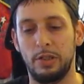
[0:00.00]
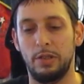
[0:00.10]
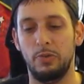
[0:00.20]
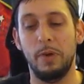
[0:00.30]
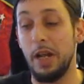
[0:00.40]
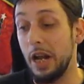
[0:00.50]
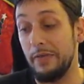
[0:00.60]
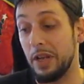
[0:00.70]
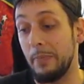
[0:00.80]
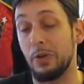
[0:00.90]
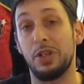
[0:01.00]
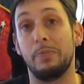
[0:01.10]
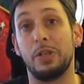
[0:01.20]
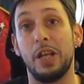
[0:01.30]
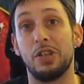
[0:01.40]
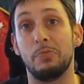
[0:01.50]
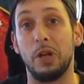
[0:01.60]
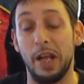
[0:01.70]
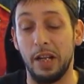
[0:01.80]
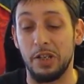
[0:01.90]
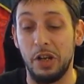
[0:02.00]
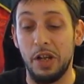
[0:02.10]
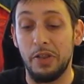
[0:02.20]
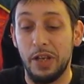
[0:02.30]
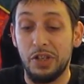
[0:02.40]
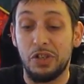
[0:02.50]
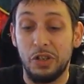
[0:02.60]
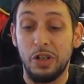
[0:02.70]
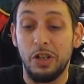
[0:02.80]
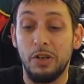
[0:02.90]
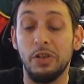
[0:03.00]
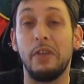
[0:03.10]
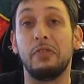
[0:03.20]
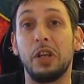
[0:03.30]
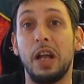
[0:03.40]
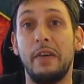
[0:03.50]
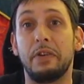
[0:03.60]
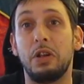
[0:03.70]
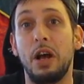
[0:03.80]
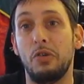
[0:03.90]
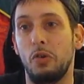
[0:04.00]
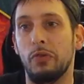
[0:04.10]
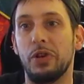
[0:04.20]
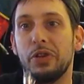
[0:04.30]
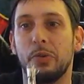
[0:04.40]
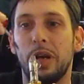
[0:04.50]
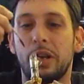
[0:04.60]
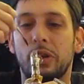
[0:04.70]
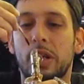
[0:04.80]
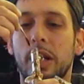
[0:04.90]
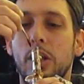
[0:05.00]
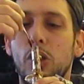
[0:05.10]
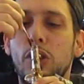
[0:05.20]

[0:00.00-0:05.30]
We might not even get precipitation, but I can tell you this definitely going to have a cloud over either way you look at it.